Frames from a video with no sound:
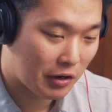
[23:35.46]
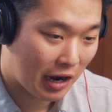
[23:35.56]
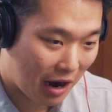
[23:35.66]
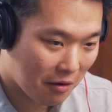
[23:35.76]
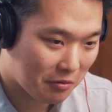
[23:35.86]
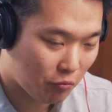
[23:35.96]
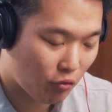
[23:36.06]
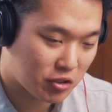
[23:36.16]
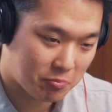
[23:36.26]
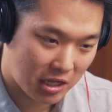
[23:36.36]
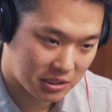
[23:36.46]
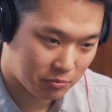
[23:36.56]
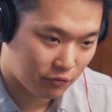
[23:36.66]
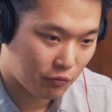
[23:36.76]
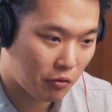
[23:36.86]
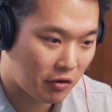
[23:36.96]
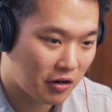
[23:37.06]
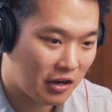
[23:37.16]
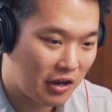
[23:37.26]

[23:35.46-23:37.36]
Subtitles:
for now, and we're responsible for